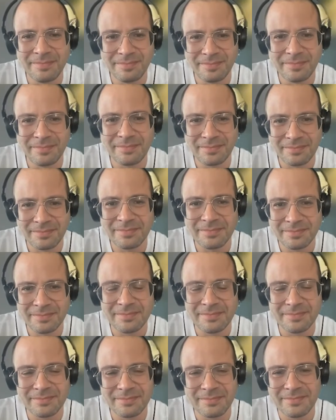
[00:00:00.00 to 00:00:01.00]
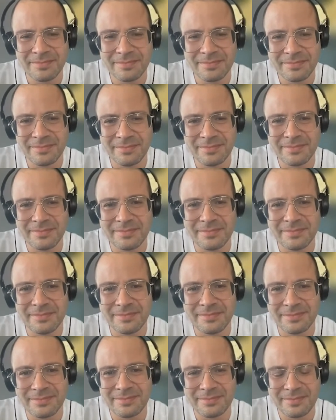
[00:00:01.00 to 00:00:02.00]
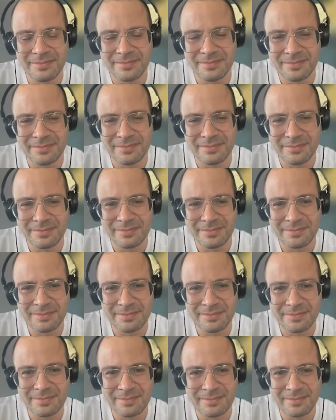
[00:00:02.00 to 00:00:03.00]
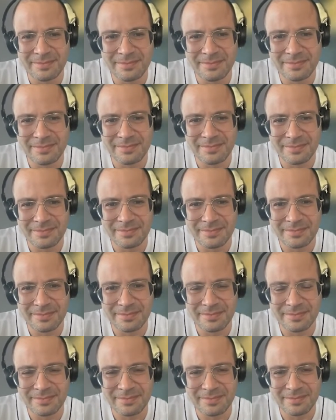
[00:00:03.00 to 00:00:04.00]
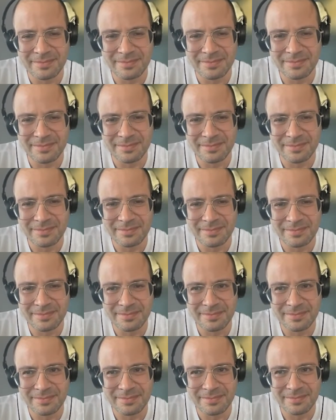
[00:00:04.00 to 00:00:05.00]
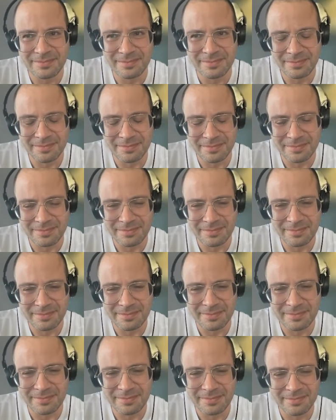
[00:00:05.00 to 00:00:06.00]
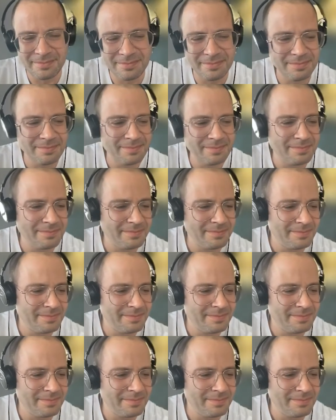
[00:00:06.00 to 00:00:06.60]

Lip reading: (silent)